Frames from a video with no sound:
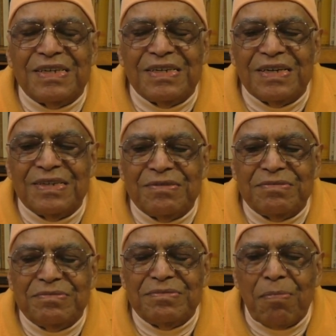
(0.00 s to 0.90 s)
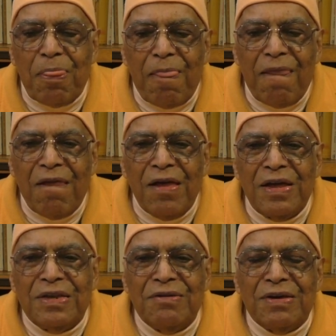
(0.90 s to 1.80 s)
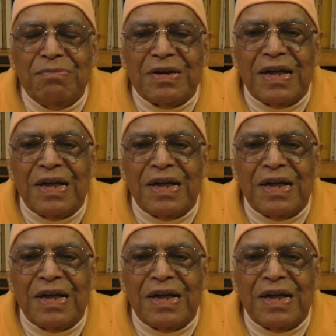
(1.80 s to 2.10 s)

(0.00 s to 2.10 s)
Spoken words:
And anyway, but